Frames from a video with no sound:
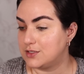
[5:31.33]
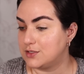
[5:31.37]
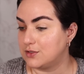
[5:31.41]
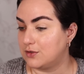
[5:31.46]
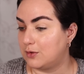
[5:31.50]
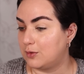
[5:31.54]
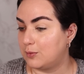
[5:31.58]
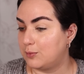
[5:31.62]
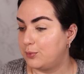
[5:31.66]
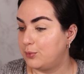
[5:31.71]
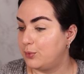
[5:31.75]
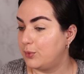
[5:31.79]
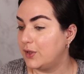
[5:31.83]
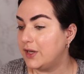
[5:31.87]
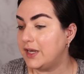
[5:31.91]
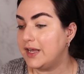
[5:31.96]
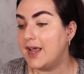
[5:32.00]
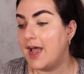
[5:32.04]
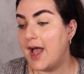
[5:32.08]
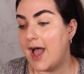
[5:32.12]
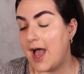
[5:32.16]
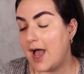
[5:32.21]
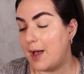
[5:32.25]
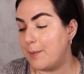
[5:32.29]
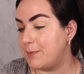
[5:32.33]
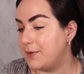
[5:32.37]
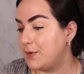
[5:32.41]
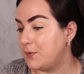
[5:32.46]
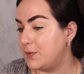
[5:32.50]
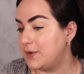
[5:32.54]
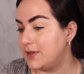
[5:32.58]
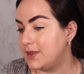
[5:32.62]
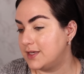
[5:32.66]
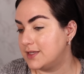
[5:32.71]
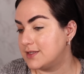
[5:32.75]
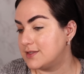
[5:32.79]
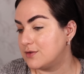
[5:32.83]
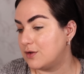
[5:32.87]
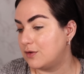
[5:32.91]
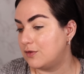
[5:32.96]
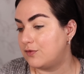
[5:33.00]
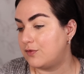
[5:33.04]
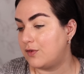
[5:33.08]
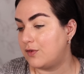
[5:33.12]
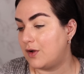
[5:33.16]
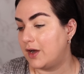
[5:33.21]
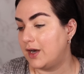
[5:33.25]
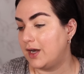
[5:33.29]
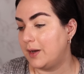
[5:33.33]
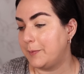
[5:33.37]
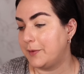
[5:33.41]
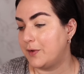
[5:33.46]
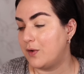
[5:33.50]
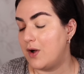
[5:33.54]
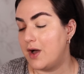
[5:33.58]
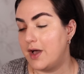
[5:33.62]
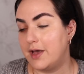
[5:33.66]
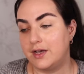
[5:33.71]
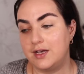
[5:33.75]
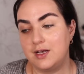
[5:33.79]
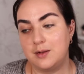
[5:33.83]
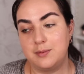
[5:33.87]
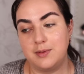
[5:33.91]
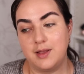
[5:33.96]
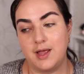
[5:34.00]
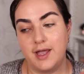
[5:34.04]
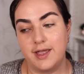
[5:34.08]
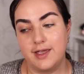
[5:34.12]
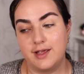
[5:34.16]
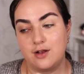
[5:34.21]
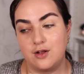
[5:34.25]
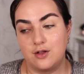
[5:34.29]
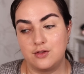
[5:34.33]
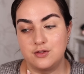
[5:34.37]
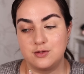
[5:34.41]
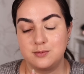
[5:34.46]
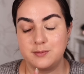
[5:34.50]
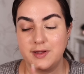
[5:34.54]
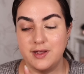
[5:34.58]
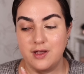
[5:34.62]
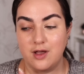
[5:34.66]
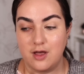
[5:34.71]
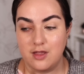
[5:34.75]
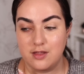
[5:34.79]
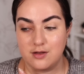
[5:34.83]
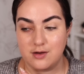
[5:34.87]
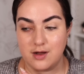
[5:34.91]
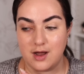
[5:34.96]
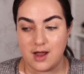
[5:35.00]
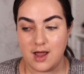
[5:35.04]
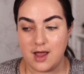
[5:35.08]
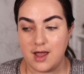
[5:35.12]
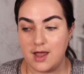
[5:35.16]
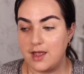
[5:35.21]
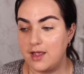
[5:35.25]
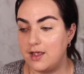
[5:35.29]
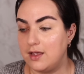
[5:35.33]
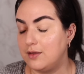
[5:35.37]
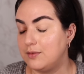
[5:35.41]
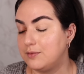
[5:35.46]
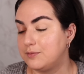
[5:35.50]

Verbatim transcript: So pretty happy with it so far. Let me go ahead and apply it under my other eye.